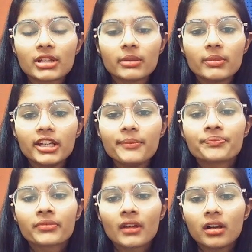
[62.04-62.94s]
may be
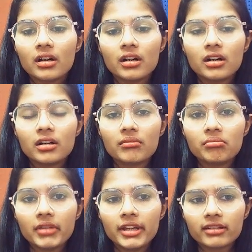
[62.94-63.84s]
uh,
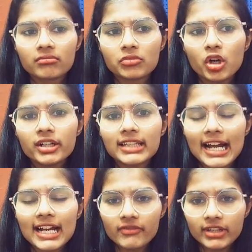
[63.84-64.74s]
like not
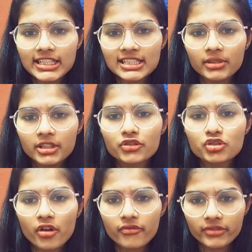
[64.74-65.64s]
that very similar to
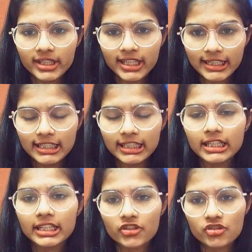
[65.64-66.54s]
software
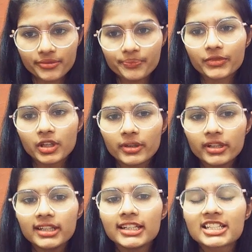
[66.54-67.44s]
technical nature.
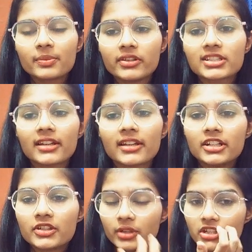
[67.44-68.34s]
Okay, the experience and the
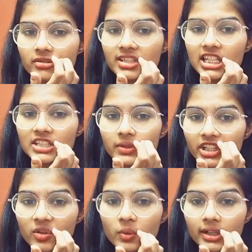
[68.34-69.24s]
education is also
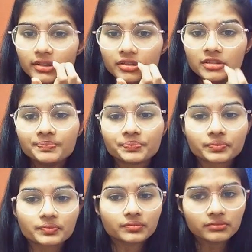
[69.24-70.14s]
required.
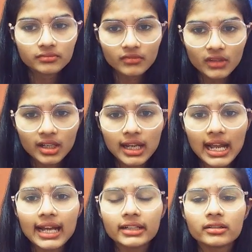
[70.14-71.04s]

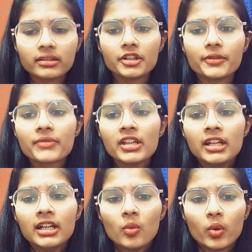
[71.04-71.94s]
And um,
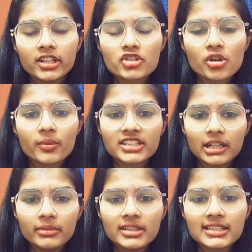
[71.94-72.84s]
what are the job
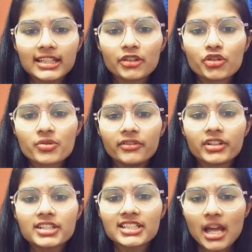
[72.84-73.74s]
assignments? They are usually for
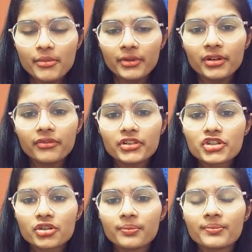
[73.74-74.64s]
the summer or for
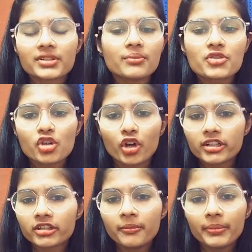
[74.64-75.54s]
some
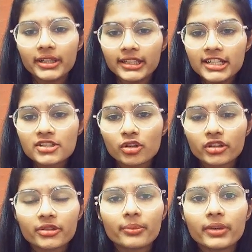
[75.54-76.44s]
short-term periods or
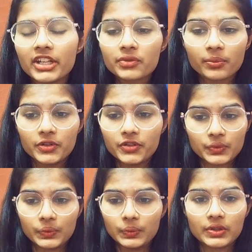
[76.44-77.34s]
the breaks from this.
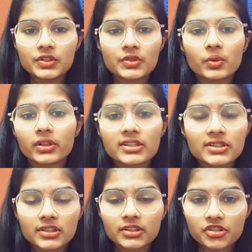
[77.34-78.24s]
This is what this
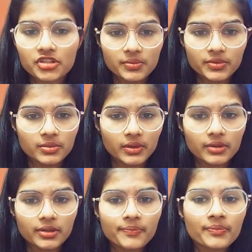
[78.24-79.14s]
internship is about.
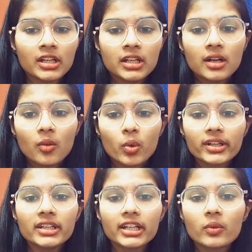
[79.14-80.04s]
What are
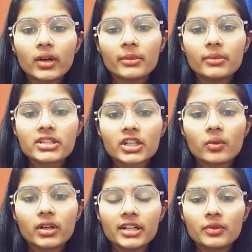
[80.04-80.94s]
the requirements
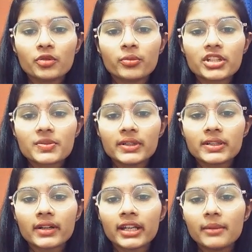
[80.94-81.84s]
required? You must be
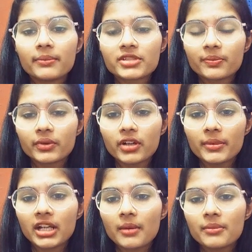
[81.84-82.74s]
around MTech program,
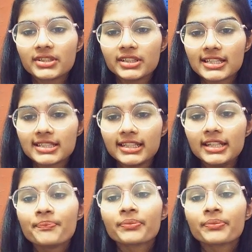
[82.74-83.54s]
CAMCSE